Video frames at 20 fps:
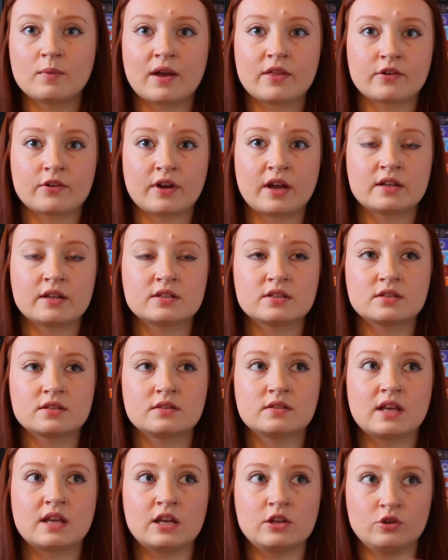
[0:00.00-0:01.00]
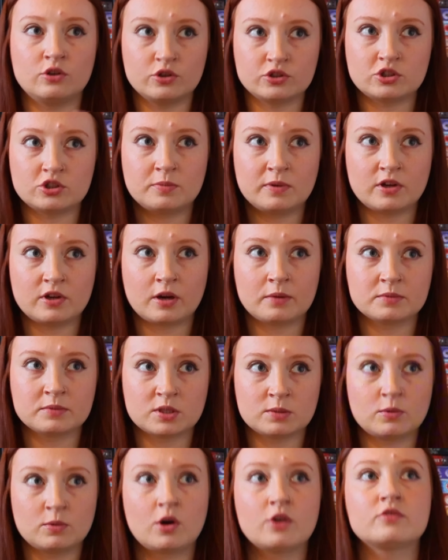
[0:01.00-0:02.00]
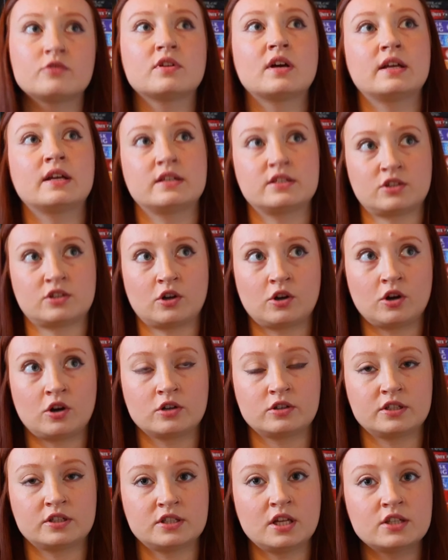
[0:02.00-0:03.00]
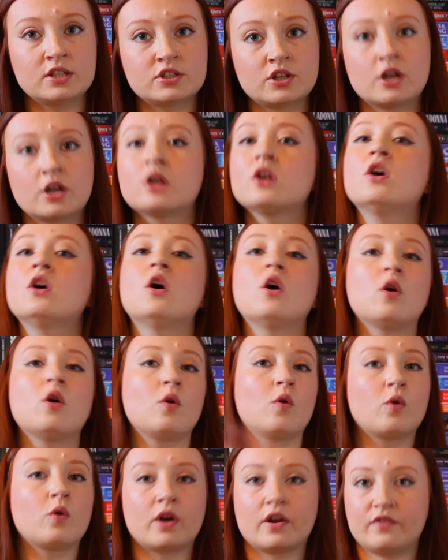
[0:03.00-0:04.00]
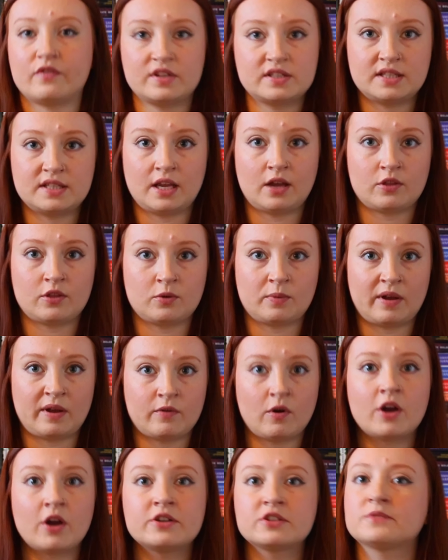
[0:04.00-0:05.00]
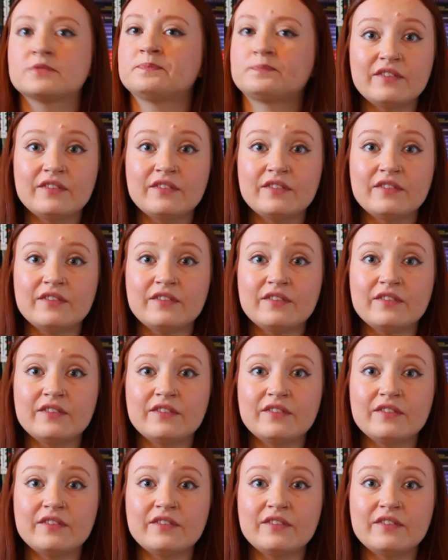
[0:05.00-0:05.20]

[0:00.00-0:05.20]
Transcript: whether it used to be Crimson Moth and is now Heartless Hunter, or if it's the other way around.